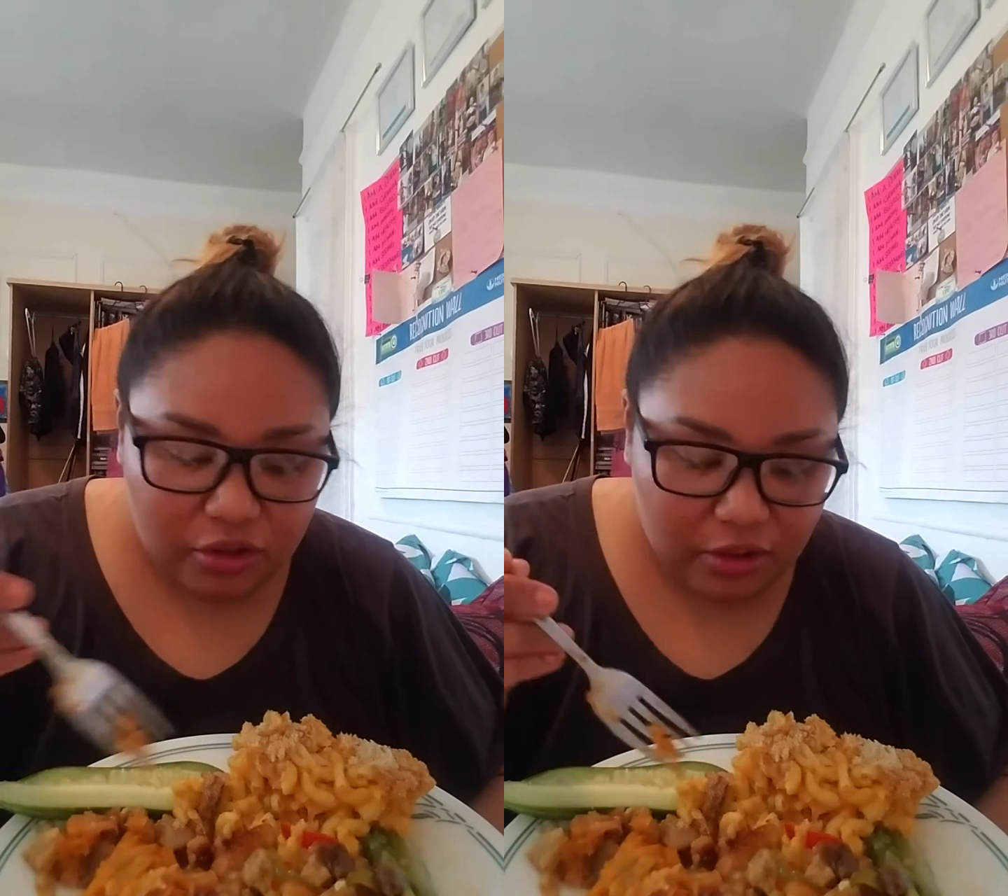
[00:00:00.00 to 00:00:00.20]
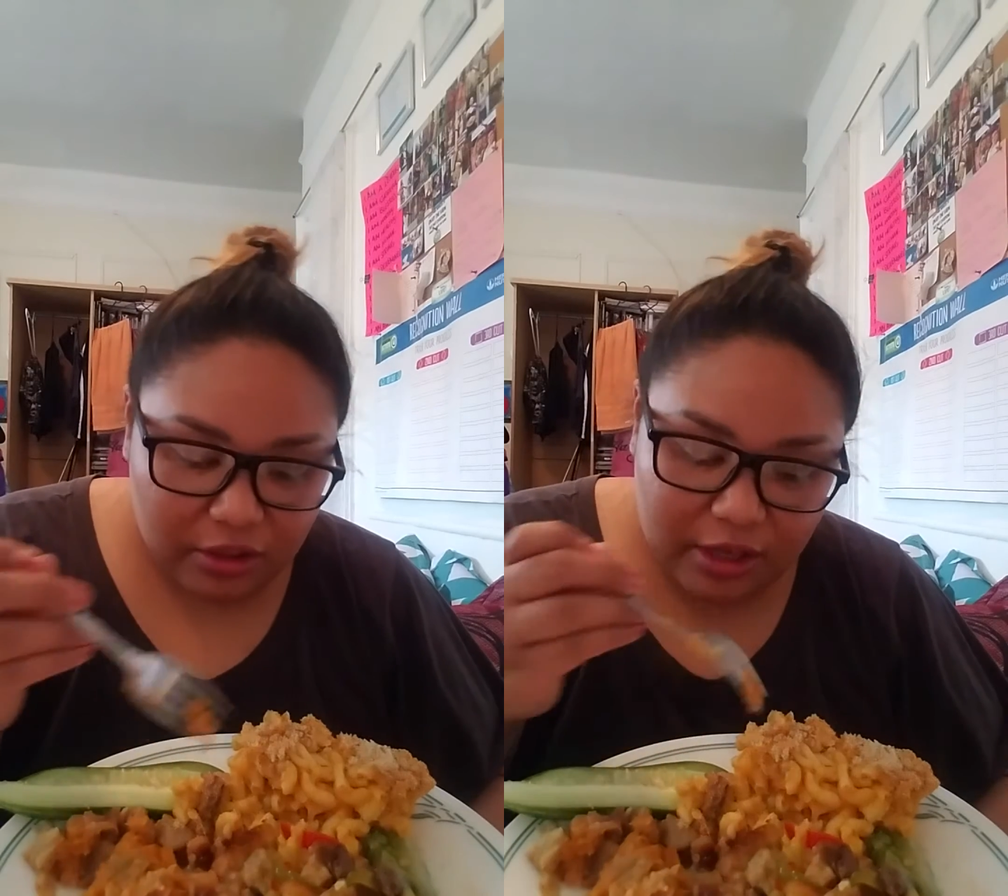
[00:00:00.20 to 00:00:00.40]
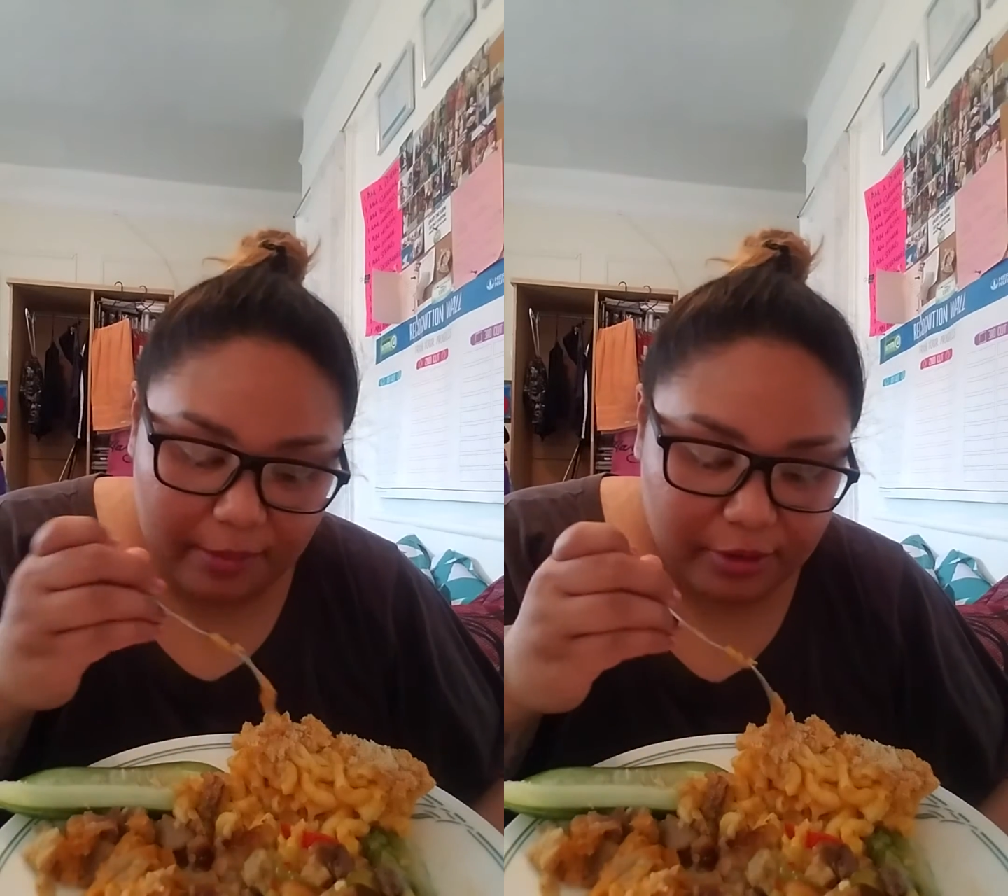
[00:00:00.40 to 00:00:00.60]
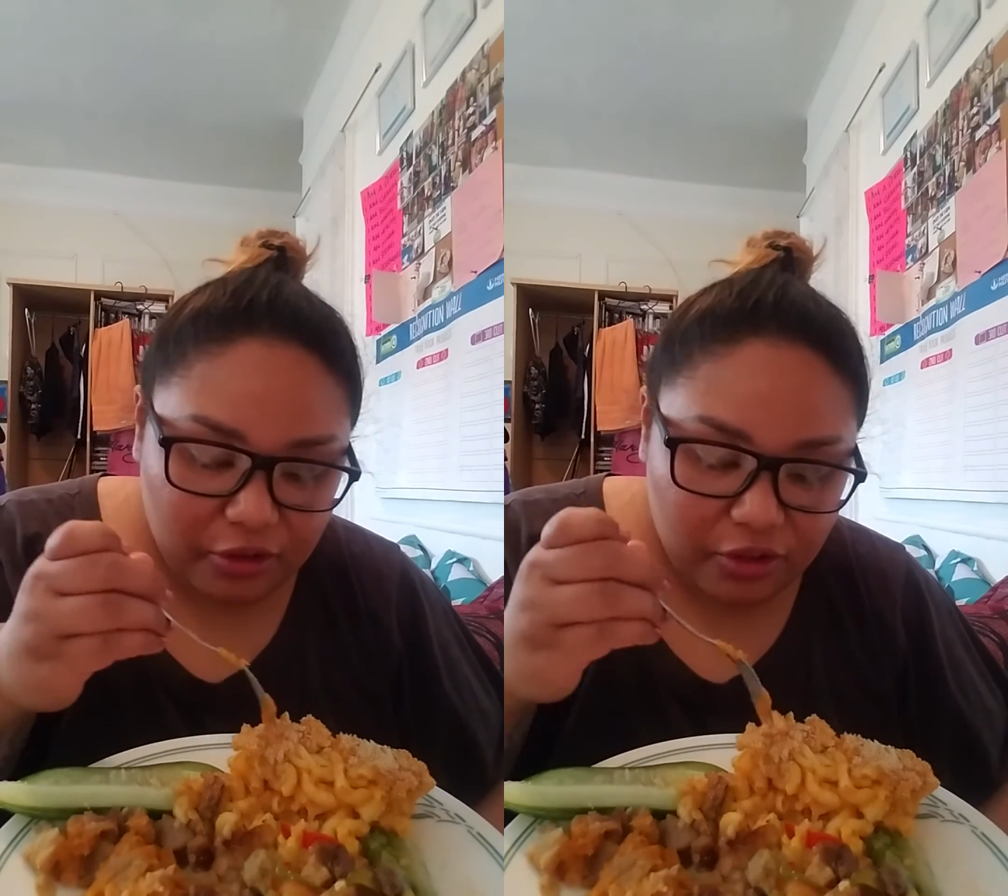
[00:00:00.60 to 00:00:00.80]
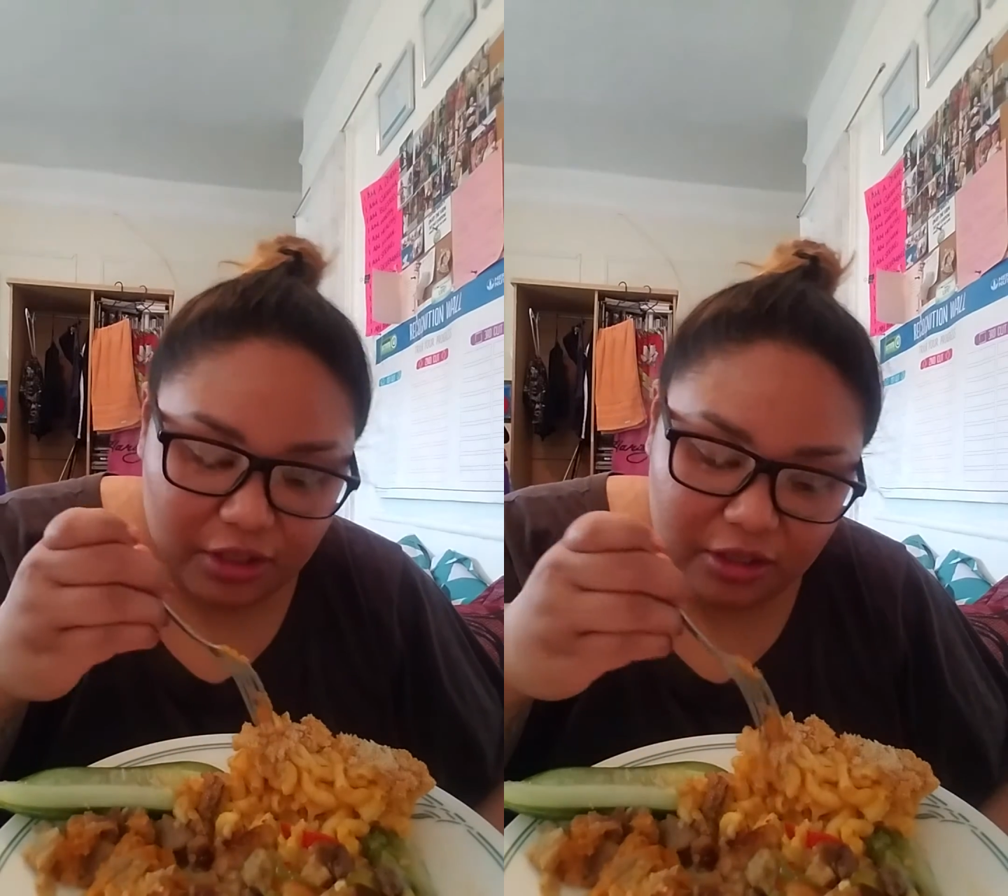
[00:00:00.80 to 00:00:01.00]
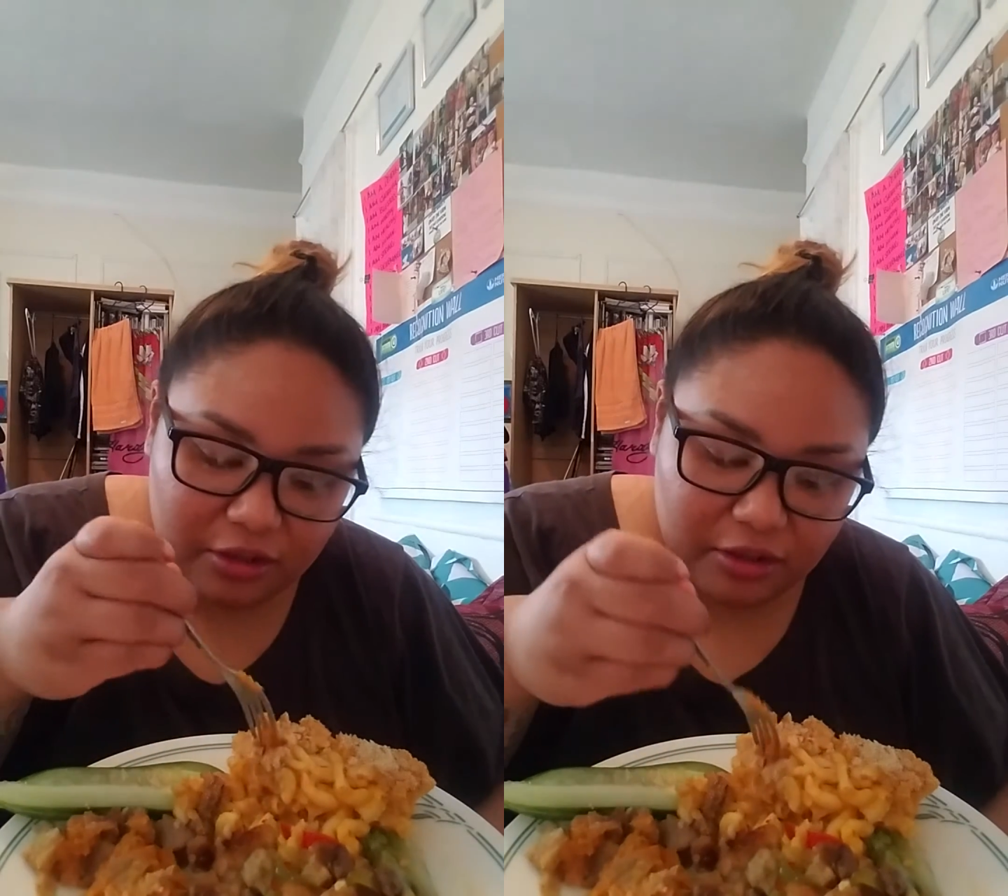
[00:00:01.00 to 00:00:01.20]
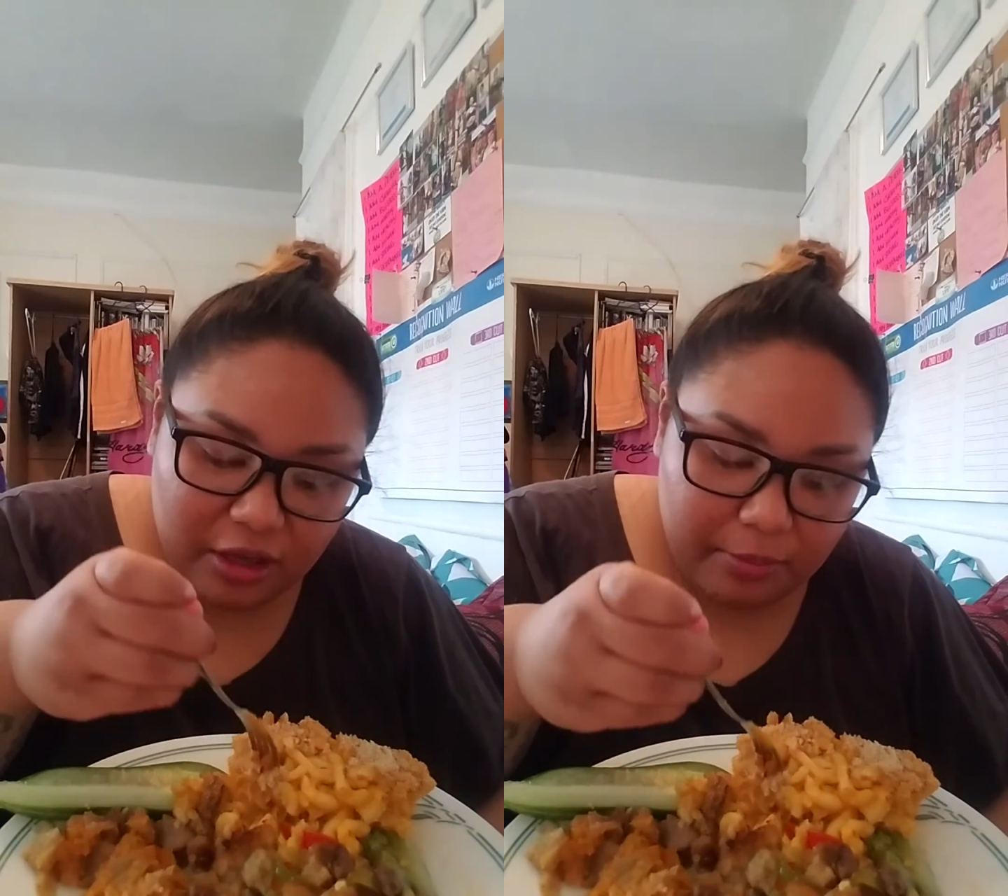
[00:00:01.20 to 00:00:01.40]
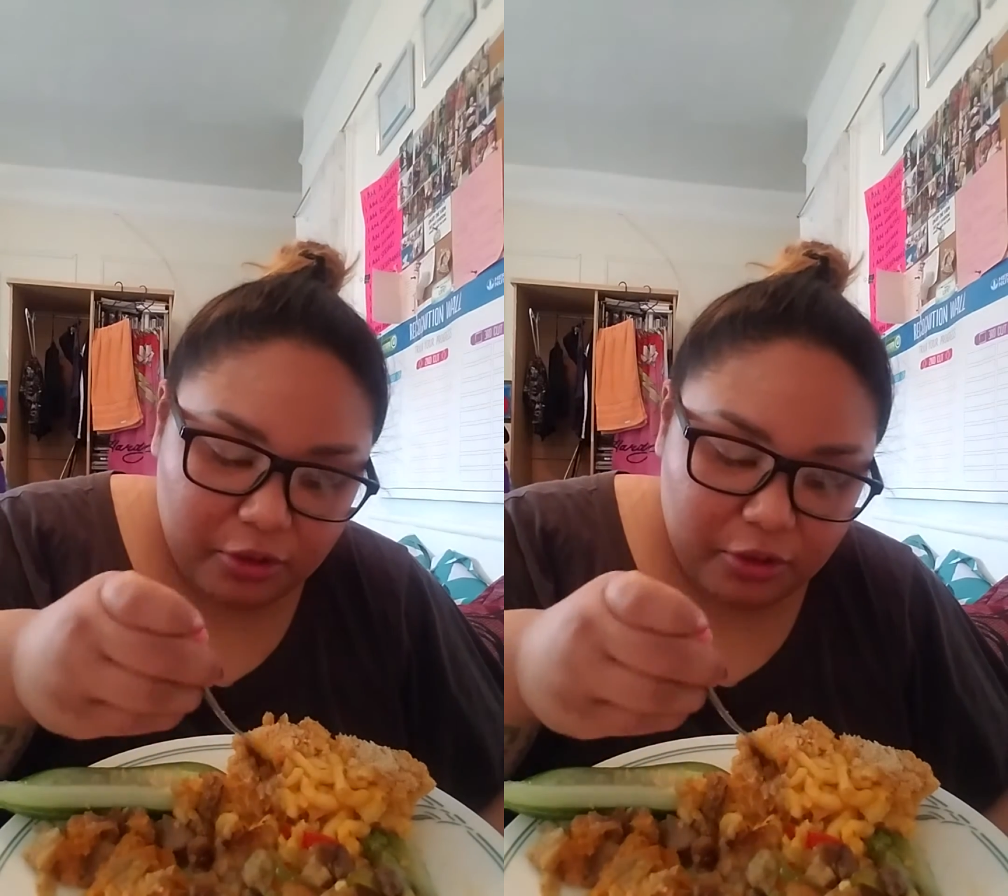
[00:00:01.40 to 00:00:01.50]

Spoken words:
on top of cheese on top